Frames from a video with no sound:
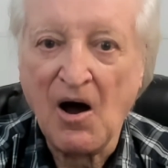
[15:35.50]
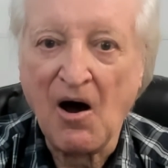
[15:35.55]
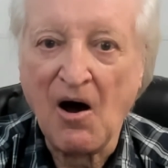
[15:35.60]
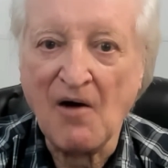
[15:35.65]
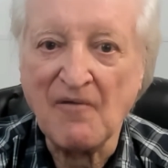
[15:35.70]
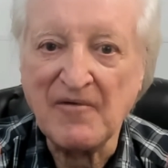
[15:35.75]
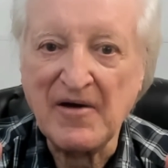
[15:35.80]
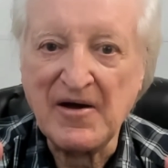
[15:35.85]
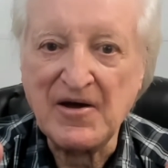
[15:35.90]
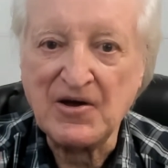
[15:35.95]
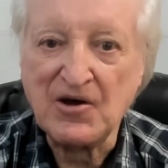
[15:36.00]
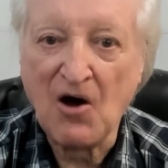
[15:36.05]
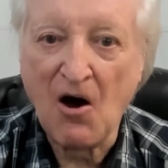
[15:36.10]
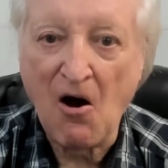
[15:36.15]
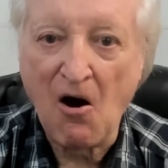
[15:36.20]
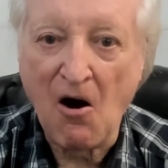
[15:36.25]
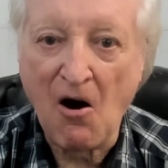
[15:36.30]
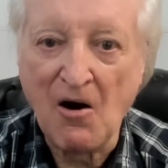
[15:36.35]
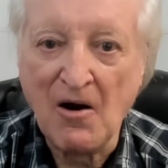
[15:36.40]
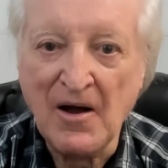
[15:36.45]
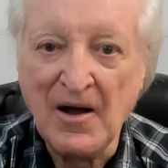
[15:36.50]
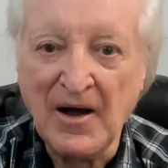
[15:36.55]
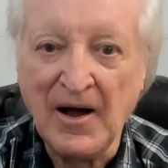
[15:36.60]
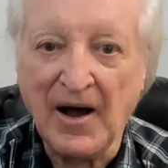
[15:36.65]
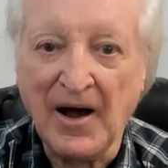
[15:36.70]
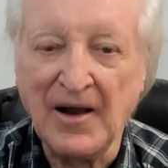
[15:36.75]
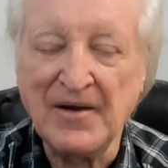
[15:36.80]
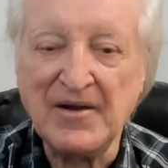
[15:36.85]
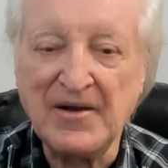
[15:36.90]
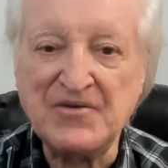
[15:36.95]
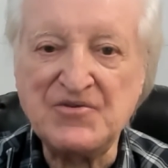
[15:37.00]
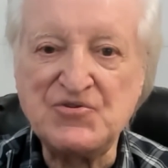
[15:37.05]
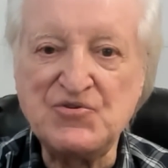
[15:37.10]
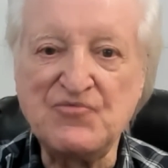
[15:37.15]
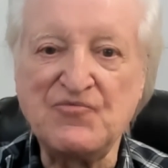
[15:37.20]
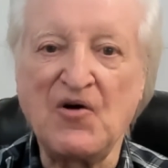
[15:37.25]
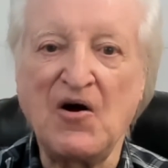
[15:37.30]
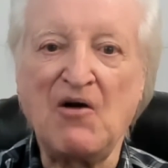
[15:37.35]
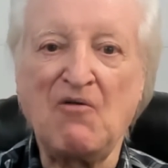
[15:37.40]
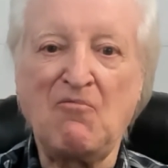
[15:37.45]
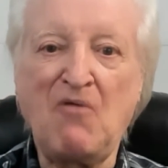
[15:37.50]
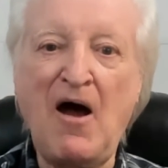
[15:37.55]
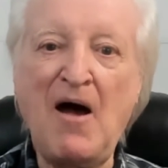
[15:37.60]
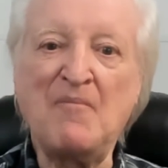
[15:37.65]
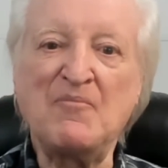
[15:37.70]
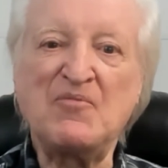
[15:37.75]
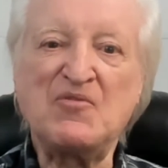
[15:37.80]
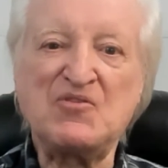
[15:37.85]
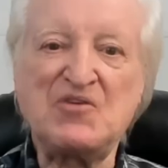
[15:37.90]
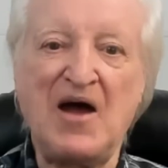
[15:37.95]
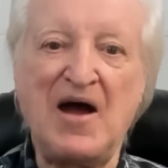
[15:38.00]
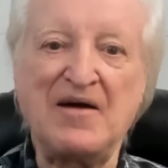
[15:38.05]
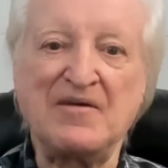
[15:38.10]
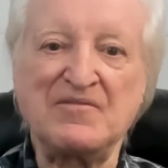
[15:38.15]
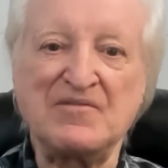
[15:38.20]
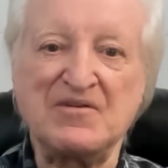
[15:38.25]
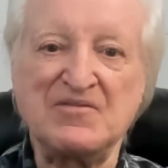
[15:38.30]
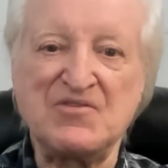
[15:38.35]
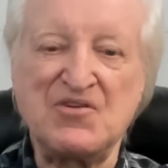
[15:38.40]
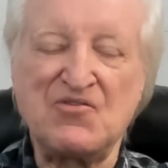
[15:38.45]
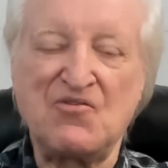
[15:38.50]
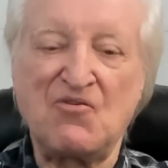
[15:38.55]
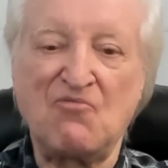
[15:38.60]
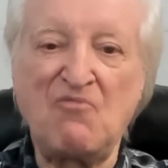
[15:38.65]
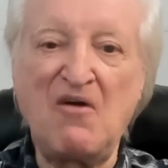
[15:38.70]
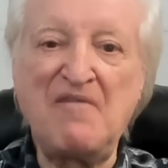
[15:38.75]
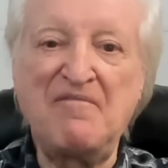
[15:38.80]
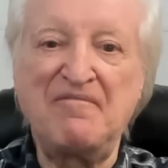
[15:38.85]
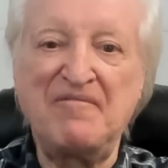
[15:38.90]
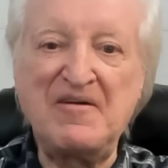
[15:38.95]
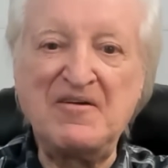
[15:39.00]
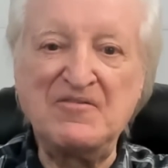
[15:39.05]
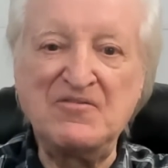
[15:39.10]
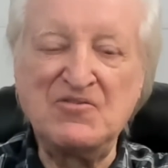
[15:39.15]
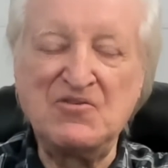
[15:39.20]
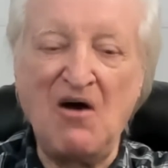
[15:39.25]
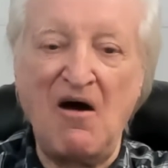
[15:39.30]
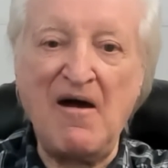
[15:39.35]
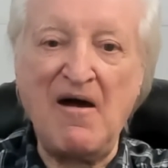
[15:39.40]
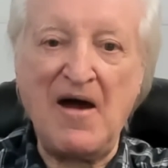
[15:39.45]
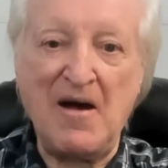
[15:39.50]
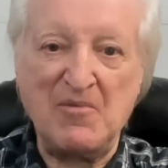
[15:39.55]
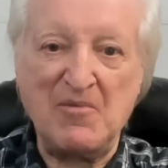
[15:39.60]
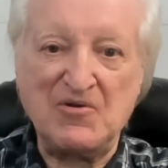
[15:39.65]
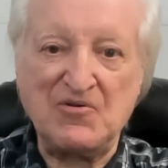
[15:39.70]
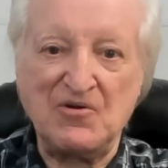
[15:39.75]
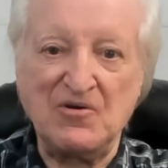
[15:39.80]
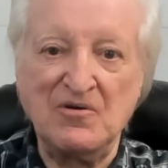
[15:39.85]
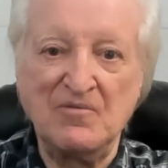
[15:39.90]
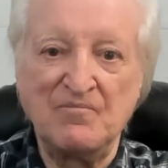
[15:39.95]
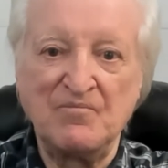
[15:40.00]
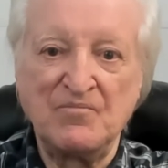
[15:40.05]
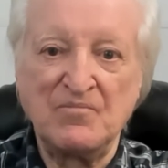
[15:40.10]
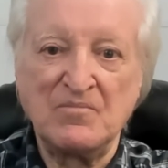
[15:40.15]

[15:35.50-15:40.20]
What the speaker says: of a car unless you've got a ram stack that's 3 feet in diameter